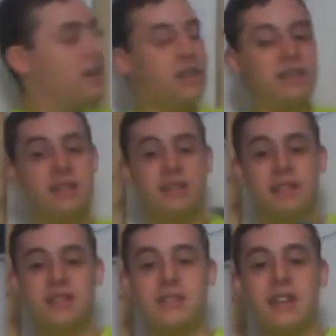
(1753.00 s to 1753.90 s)

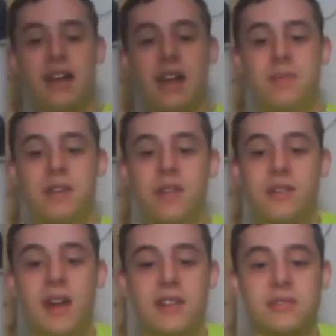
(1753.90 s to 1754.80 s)
This is the Chimera.
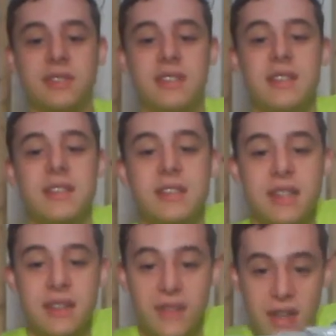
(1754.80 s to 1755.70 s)
You guys will see this
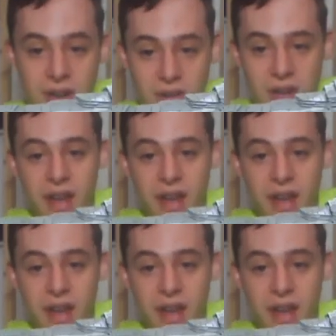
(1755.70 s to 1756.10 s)
in the video.